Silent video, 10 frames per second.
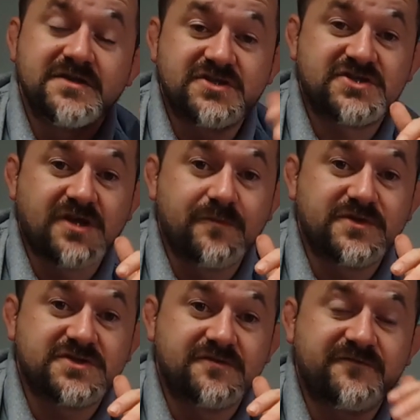to stop the
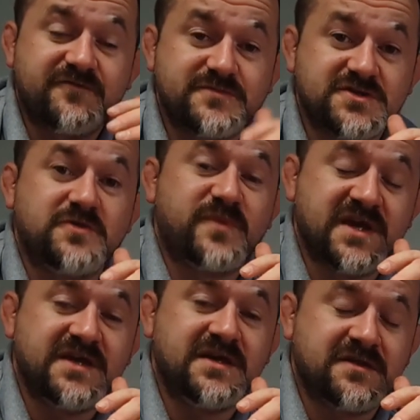sun from
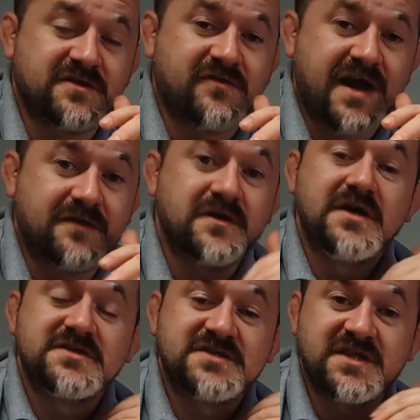superheating the ground,
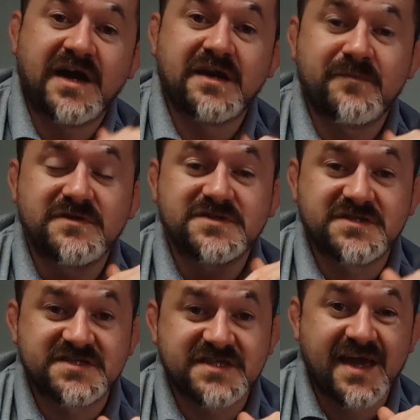so the animals
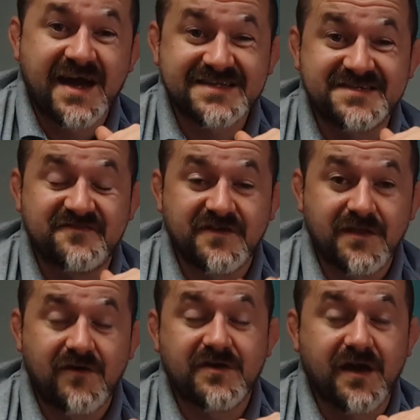can stay active for
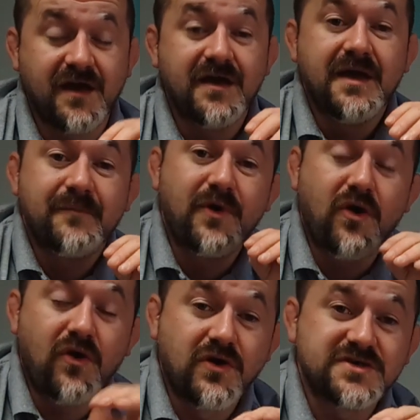longer. But
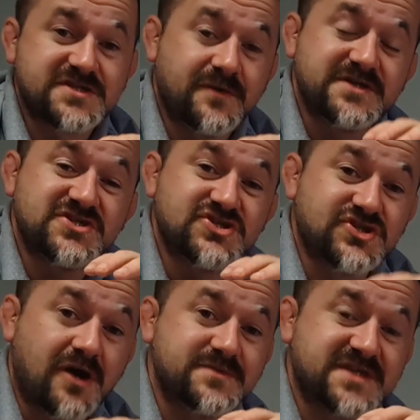also it
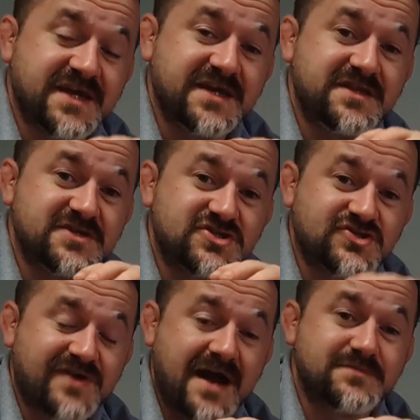stops the heat that's
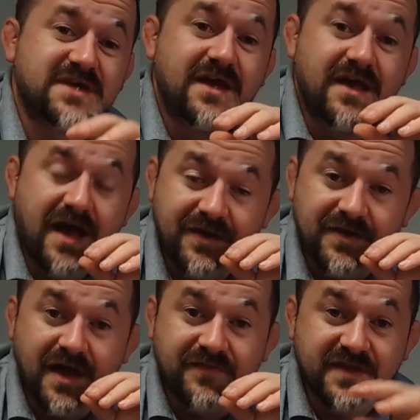trapped
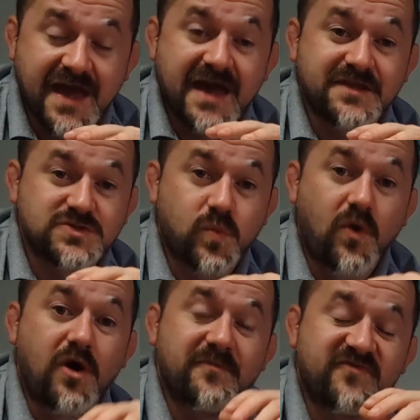and the air that's
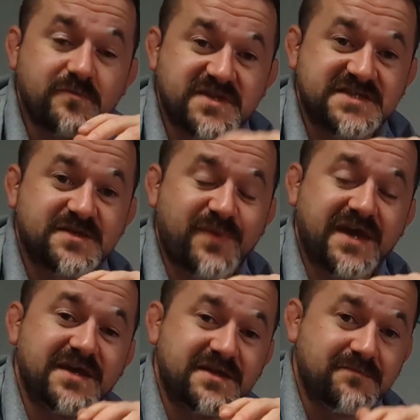warm from
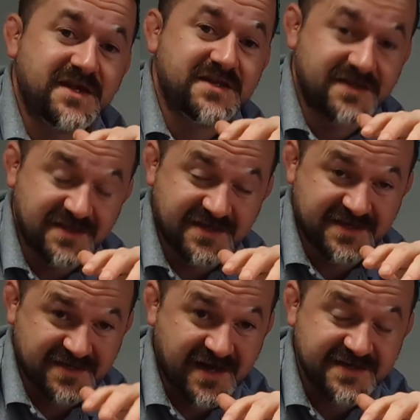dissipating immediately
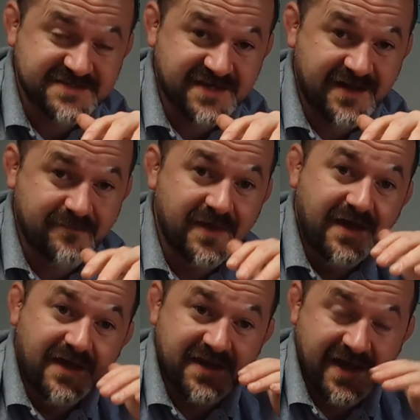at night time,
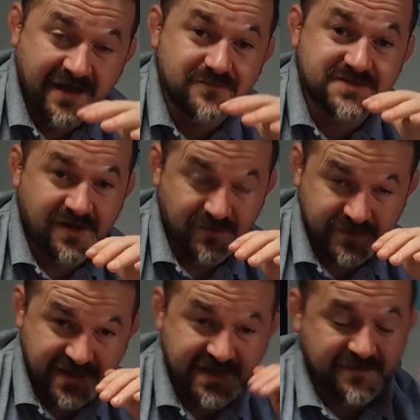and it helps to
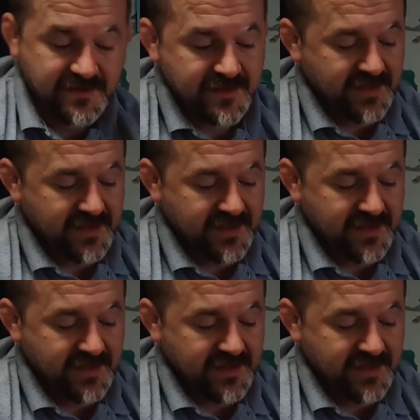hold it in.